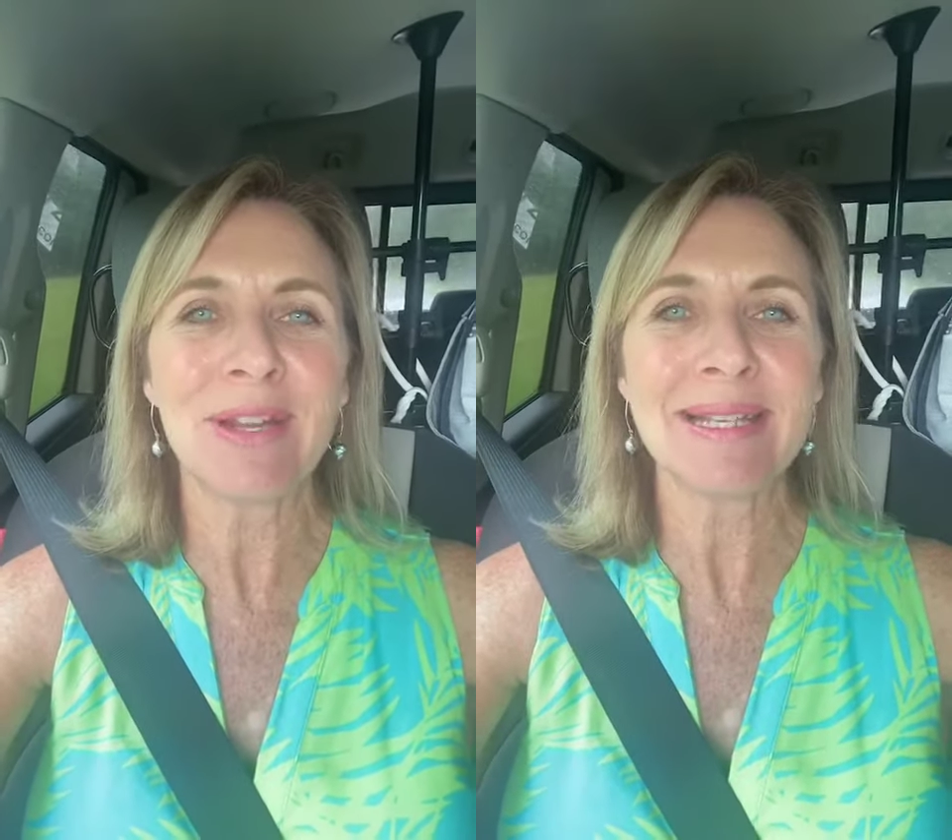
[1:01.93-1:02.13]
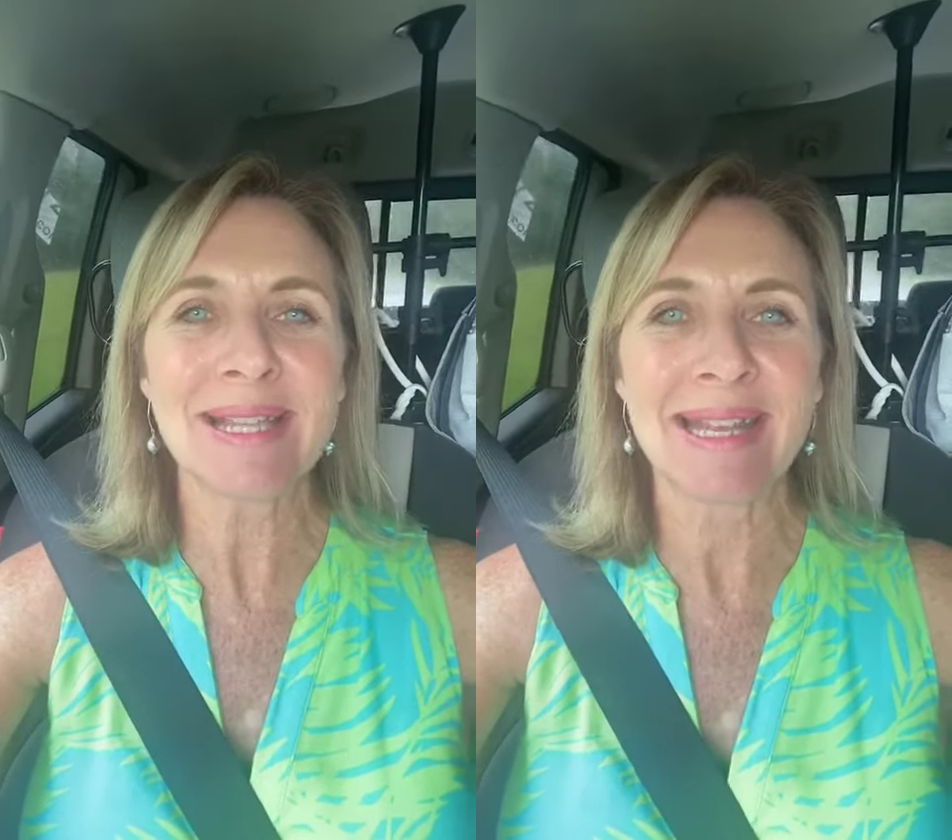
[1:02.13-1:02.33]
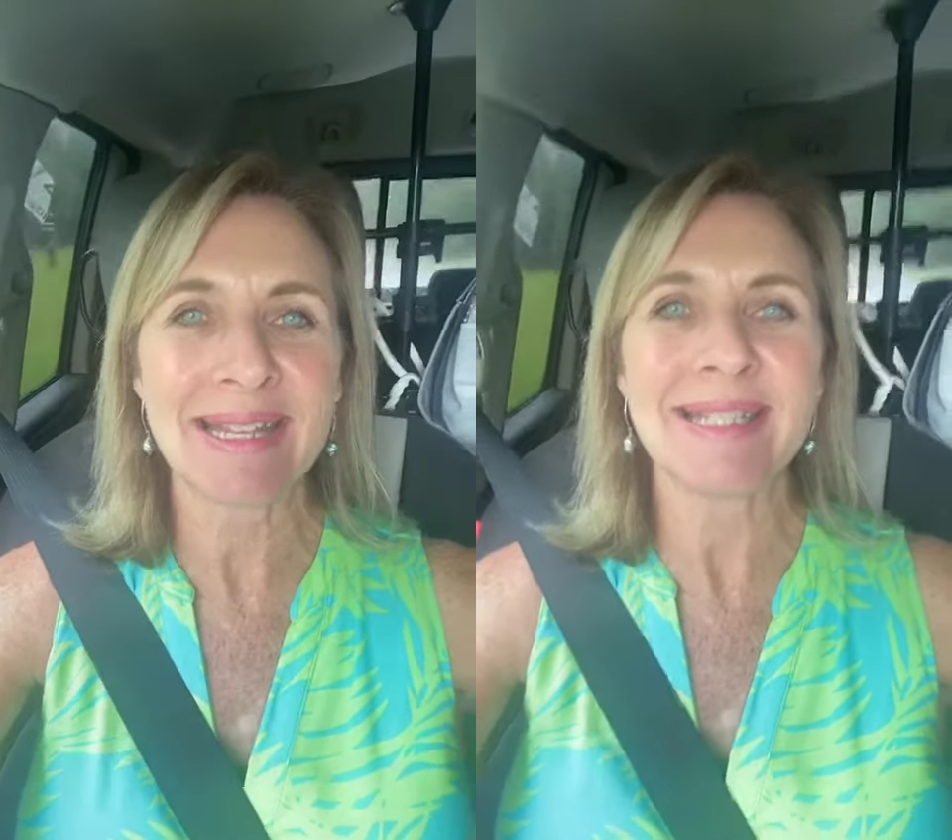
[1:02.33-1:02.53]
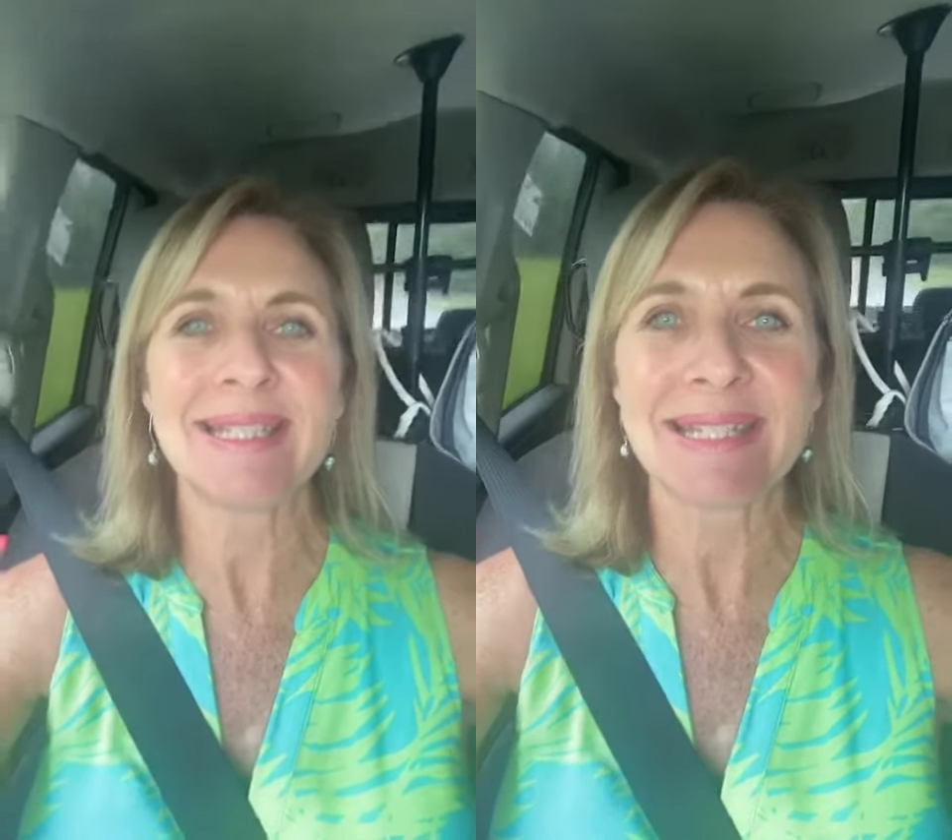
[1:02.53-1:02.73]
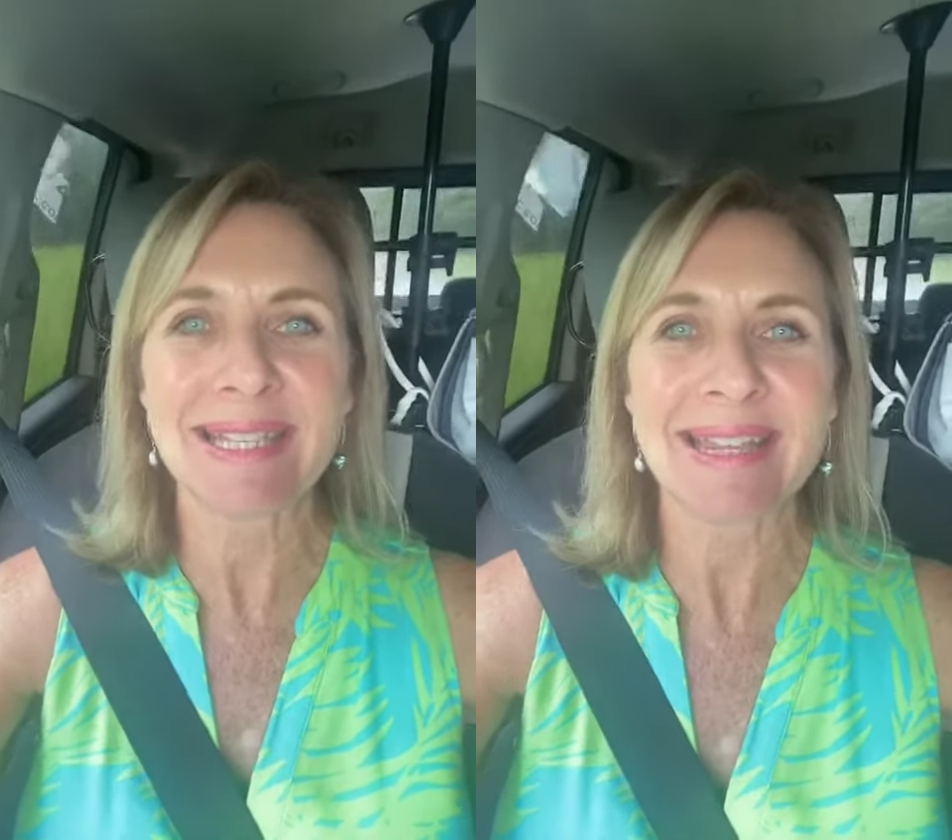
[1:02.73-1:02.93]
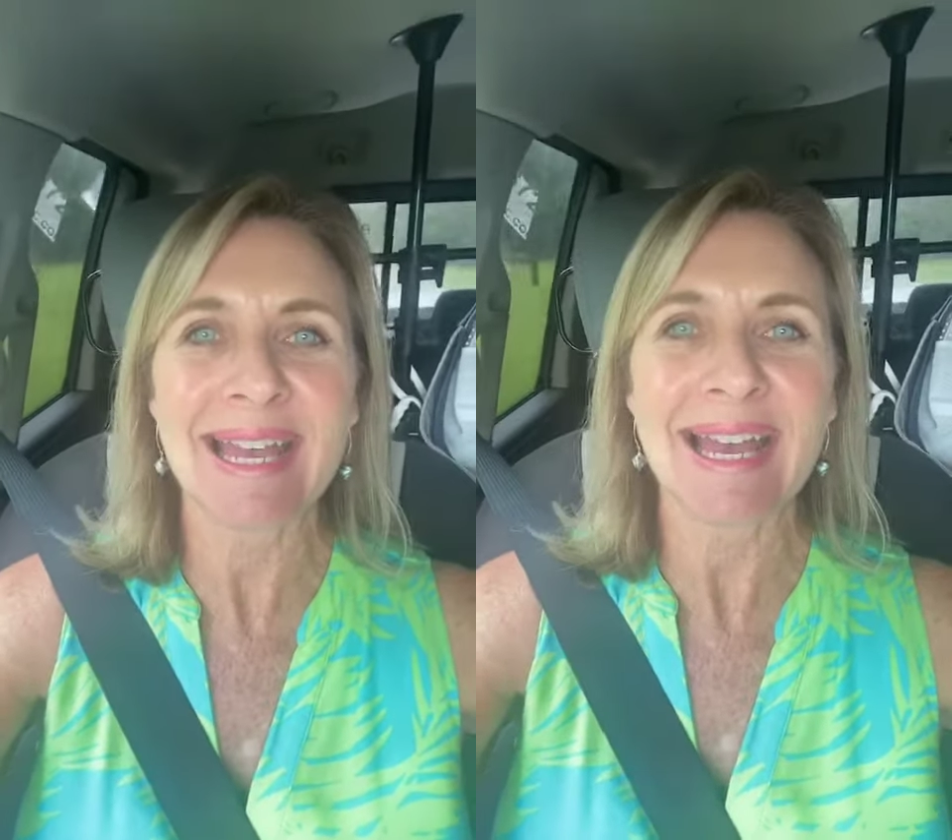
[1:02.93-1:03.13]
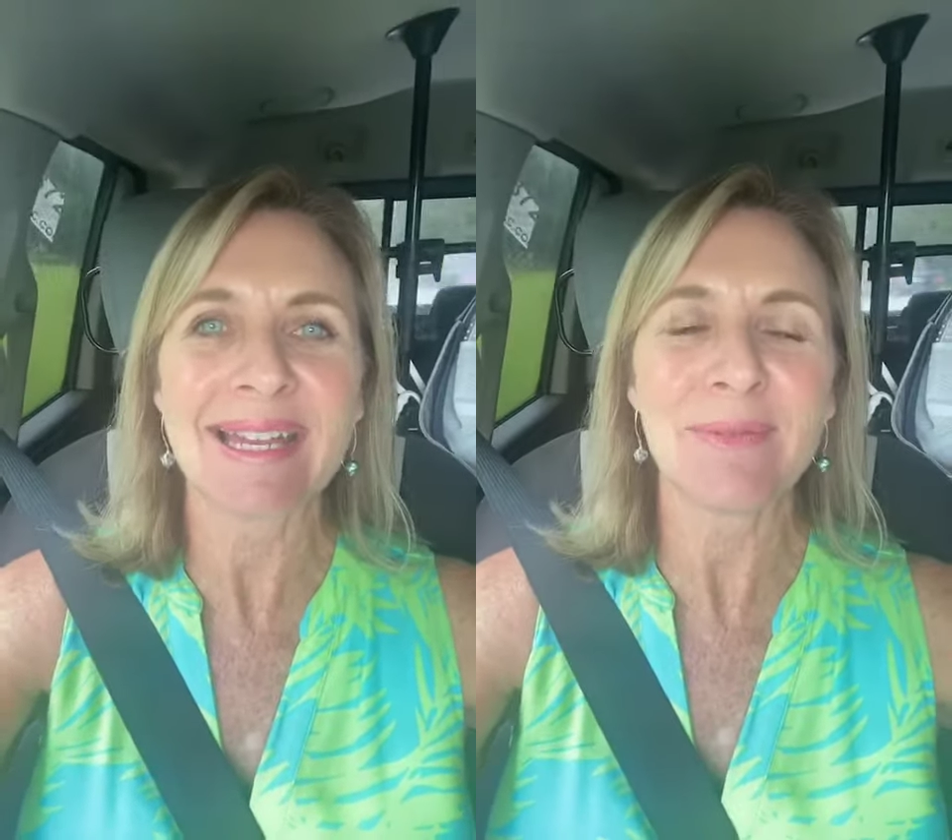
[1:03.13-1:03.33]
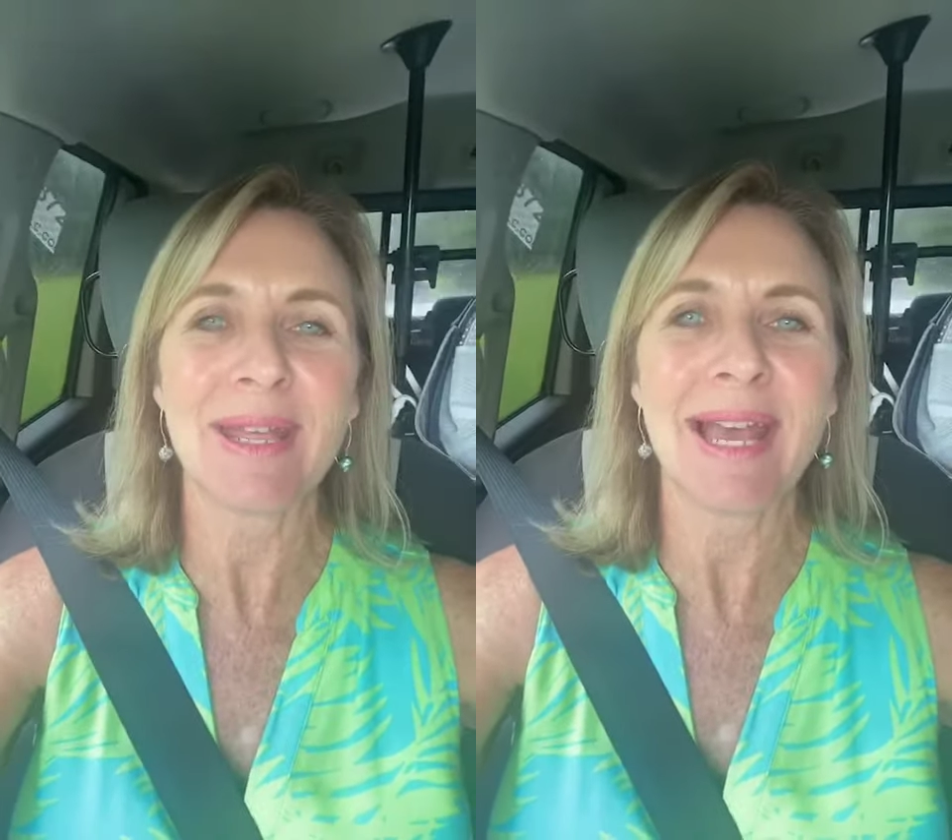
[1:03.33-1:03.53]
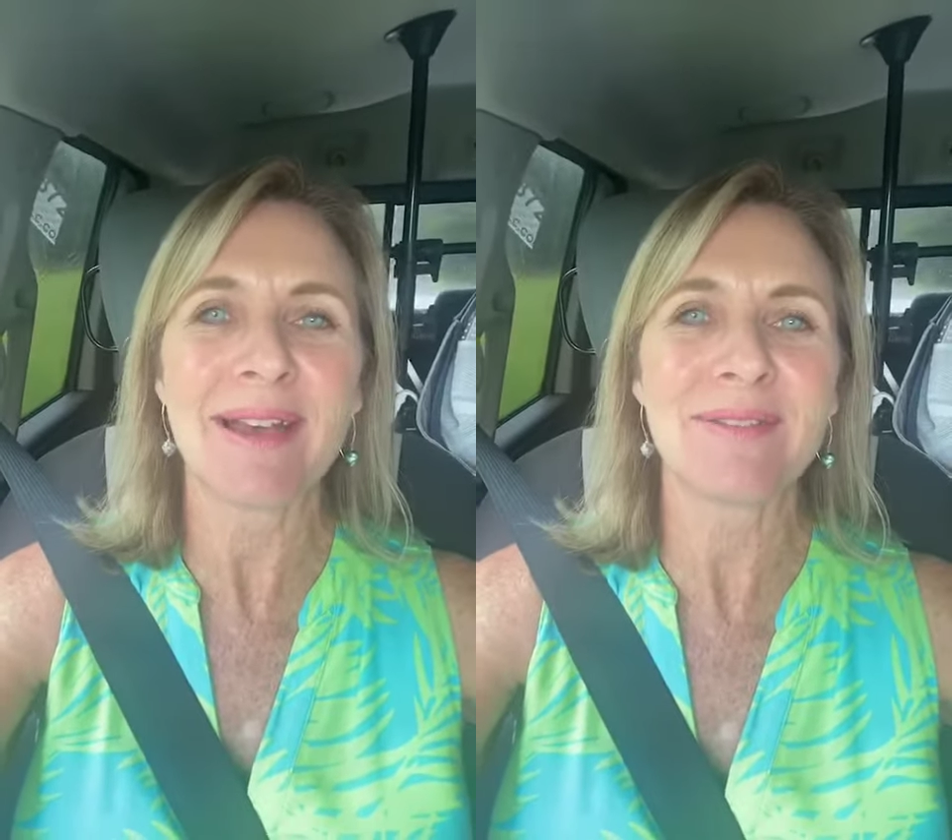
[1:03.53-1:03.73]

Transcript: excited to see that we have